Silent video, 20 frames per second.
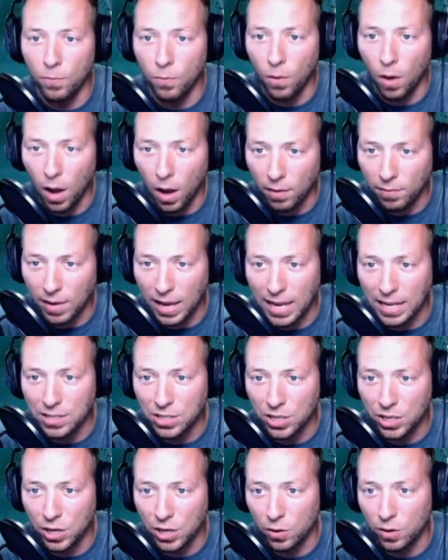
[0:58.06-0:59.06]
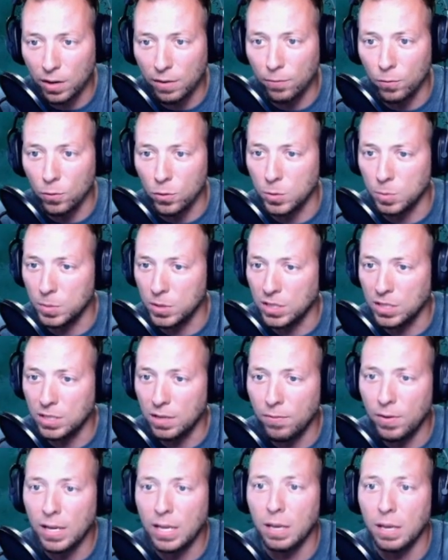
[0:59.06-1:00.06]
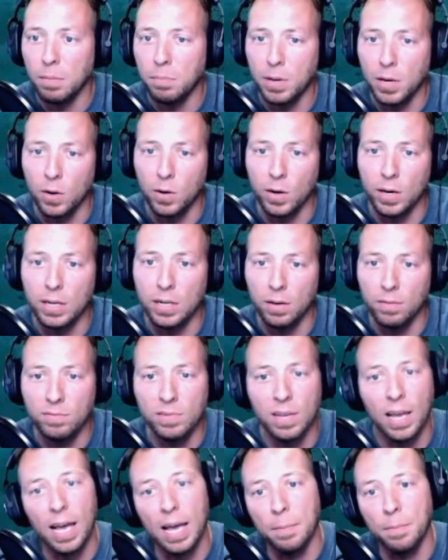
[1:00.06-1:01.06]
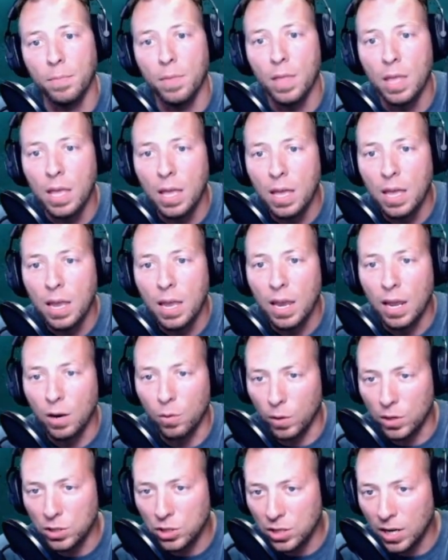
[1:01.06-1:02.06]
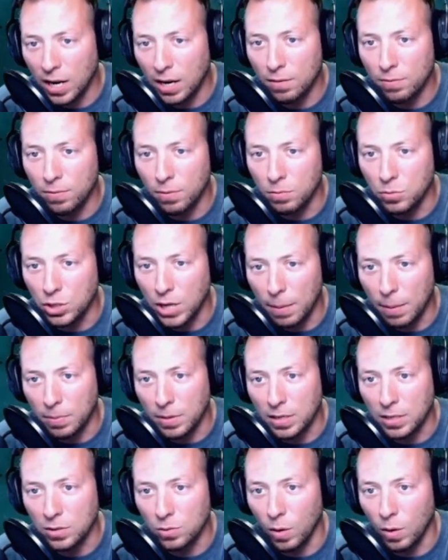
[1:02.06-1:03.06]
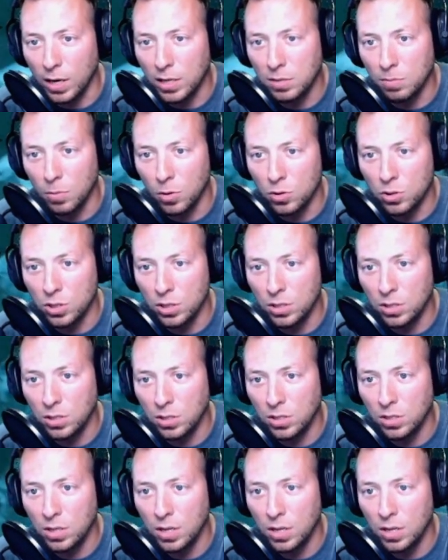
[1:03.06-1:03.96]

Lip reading: of a security for a specific period of time. It originated from Japanese rice merchants